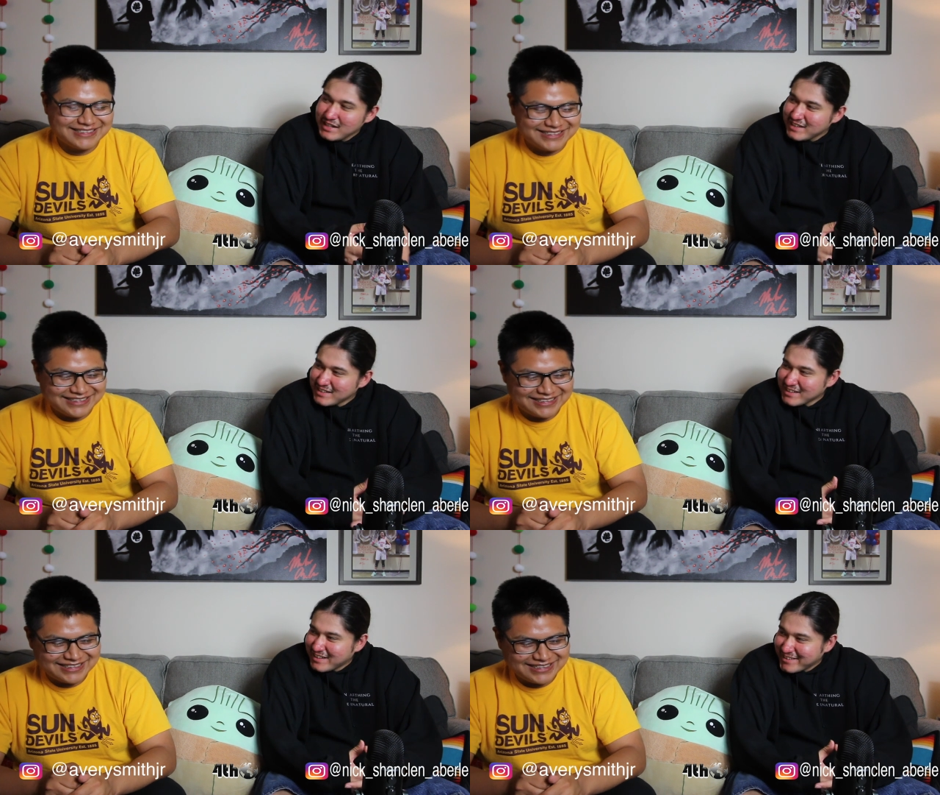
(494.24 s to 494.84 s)

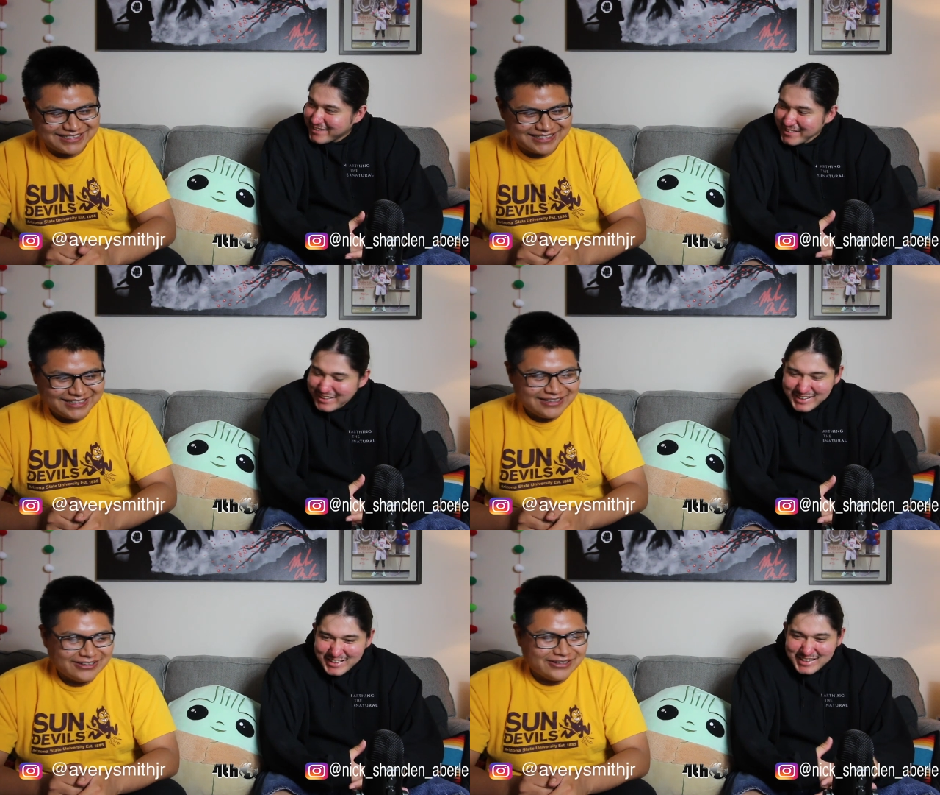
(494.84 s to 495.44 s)
Speaker 1: you know
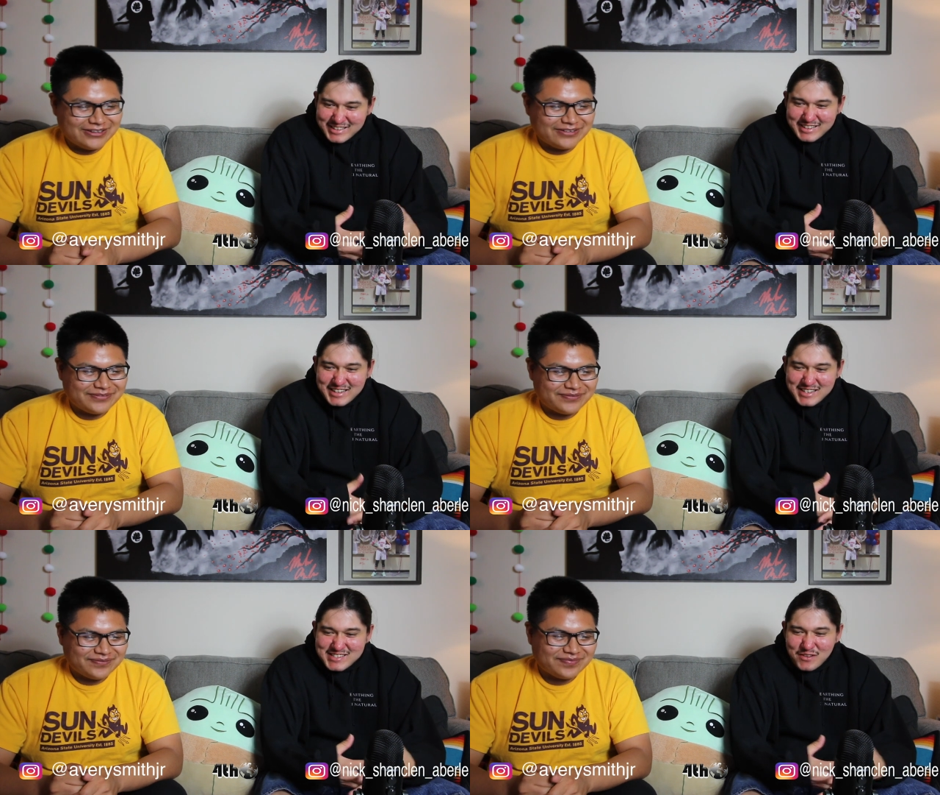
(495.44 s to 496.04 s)
you
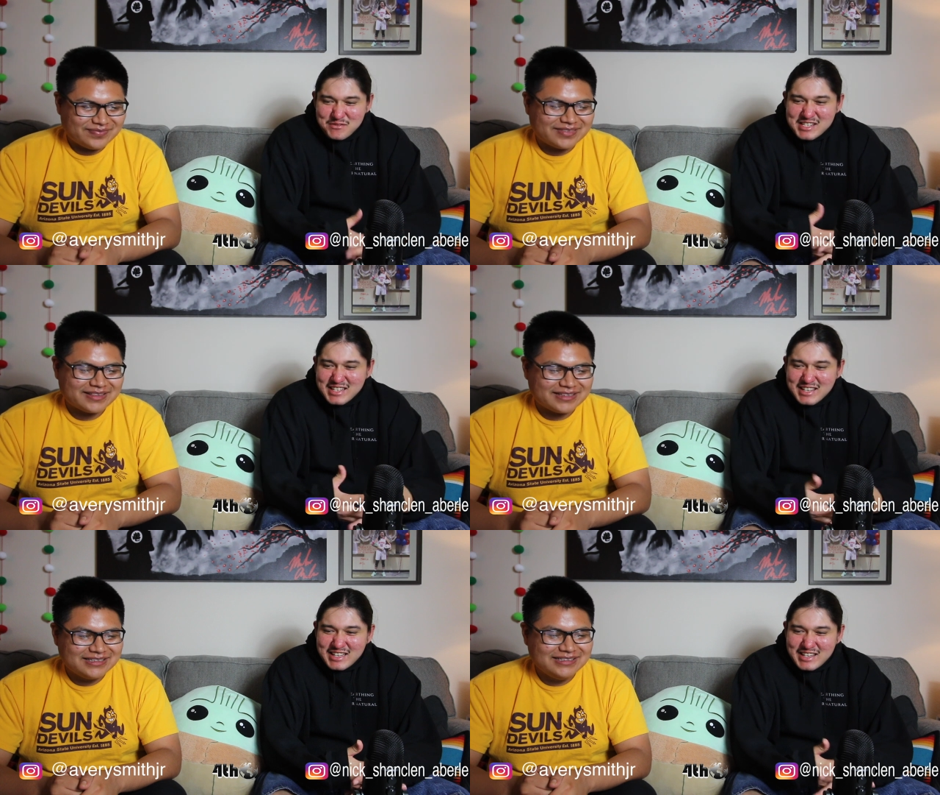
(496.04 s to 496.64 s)
know I, am
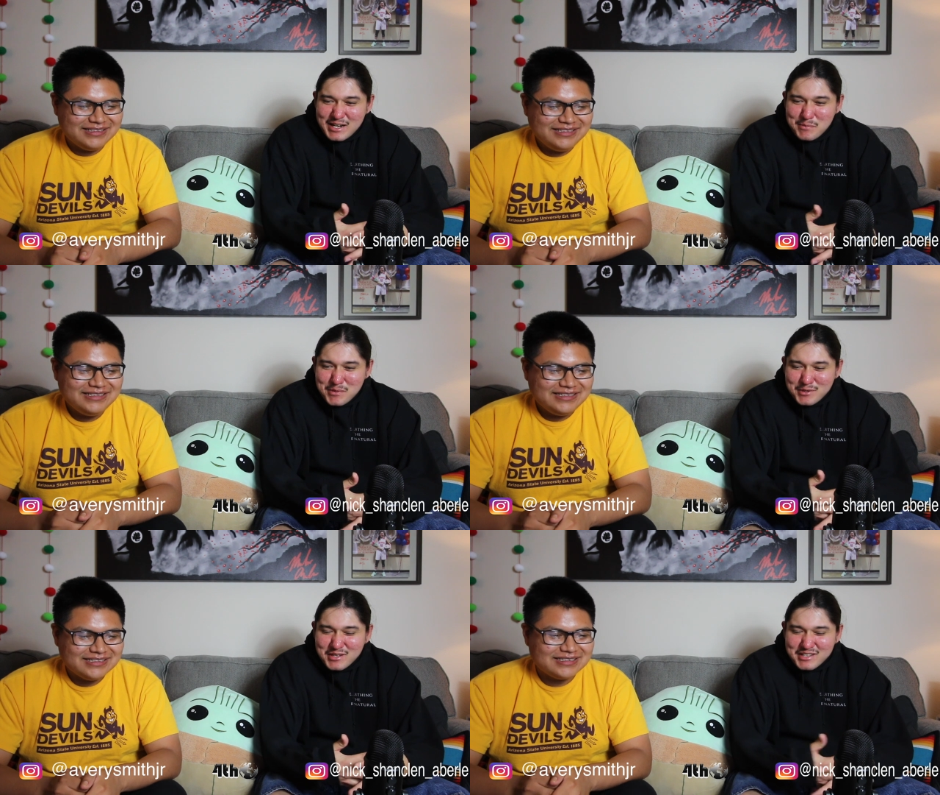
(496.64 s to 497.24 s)
seeing like a lot of
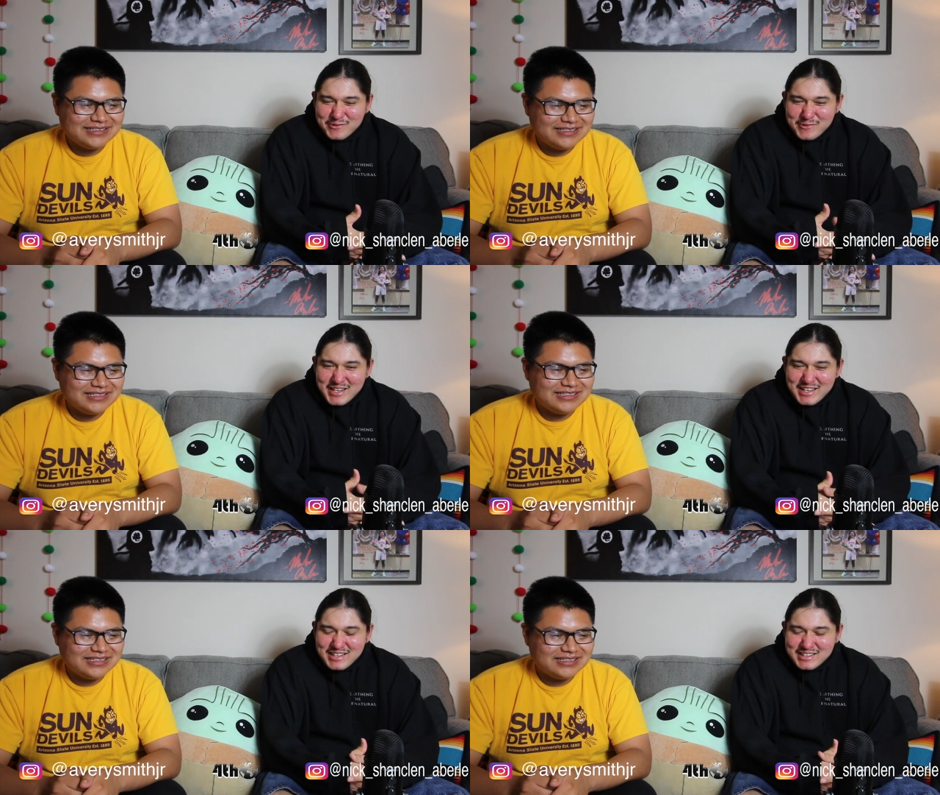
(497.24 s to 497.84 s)
people on the
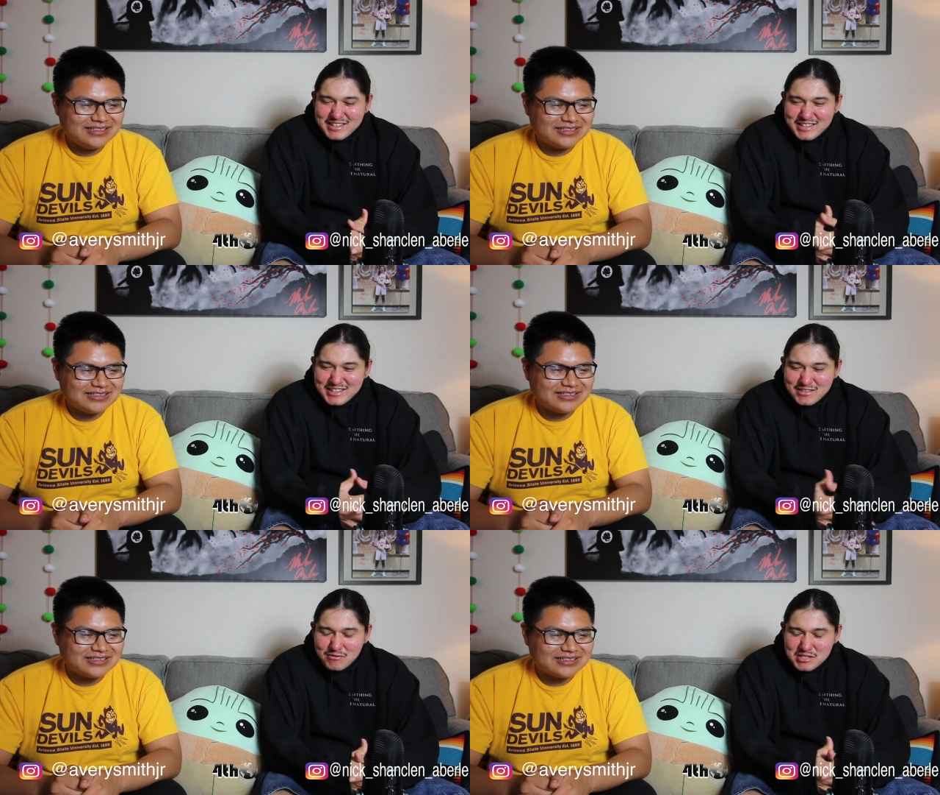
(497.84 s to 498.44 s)
re- on
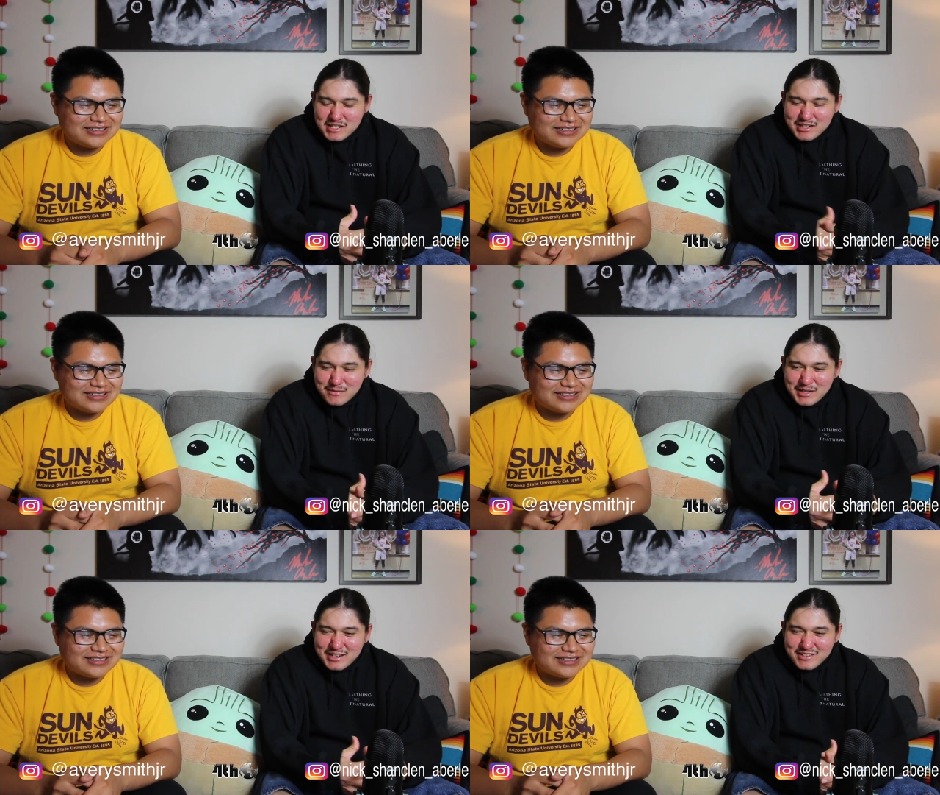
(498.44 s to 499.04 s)
the
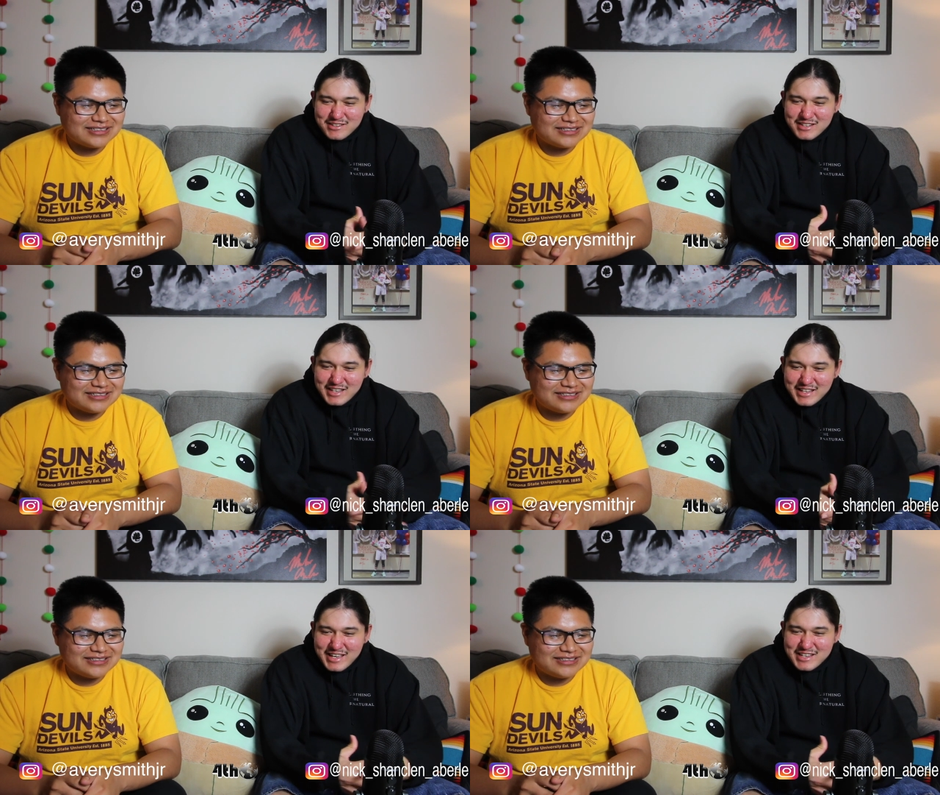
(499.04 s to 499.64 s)
talking about it they're
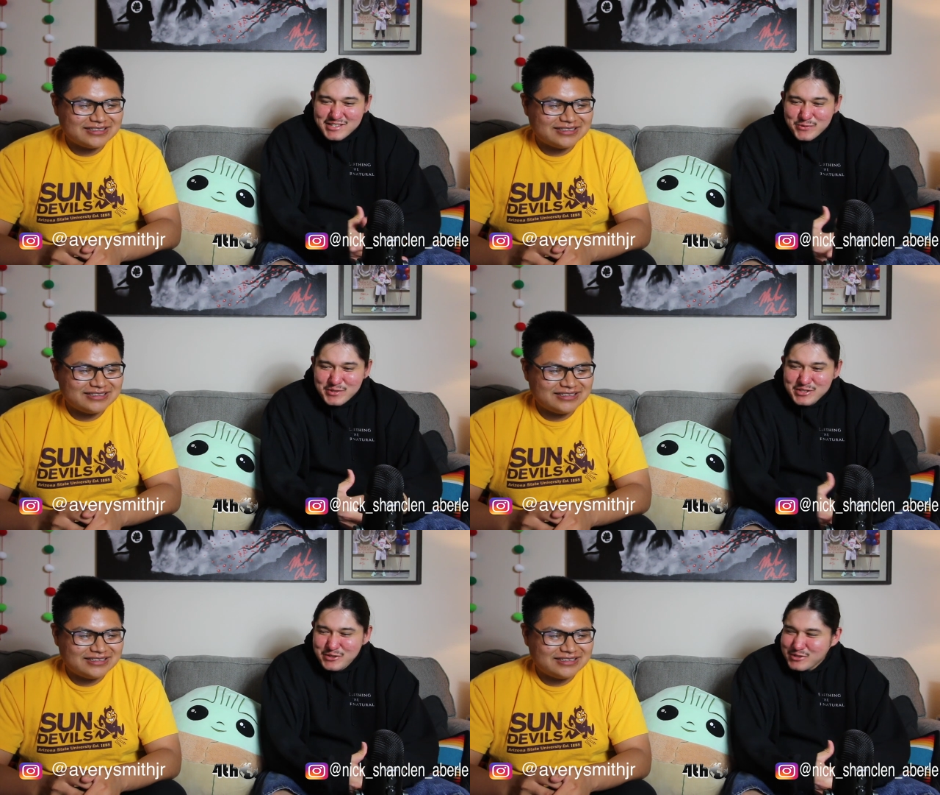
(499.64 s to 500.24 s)
like hey she
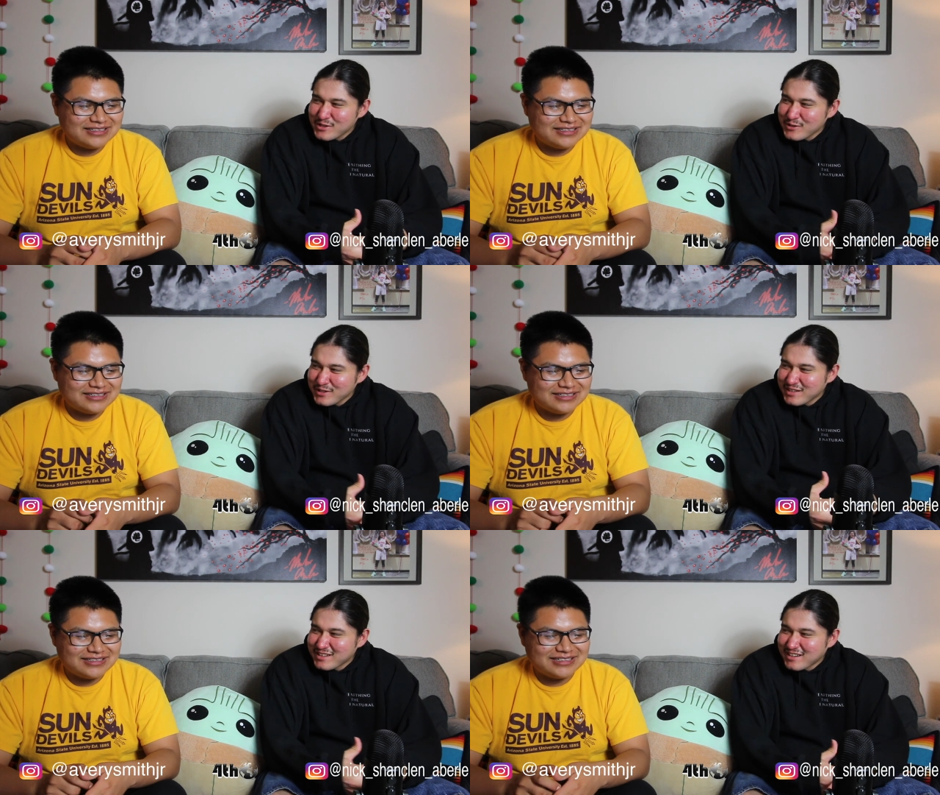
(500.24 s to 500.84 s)
went to
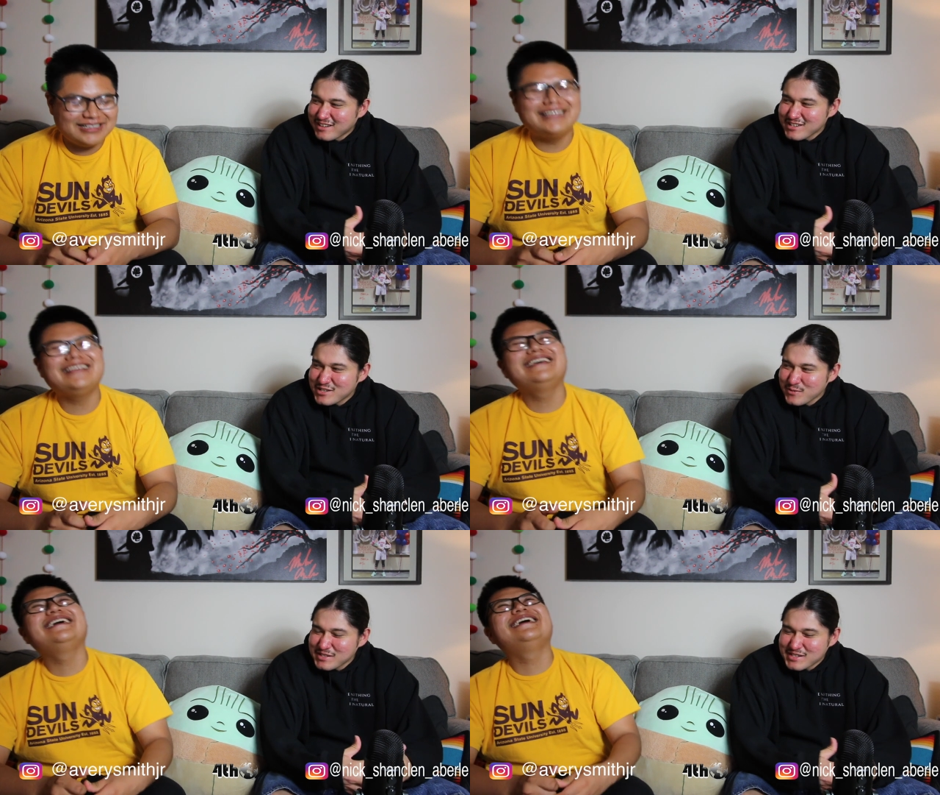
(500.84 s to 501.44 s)
Skoden or she went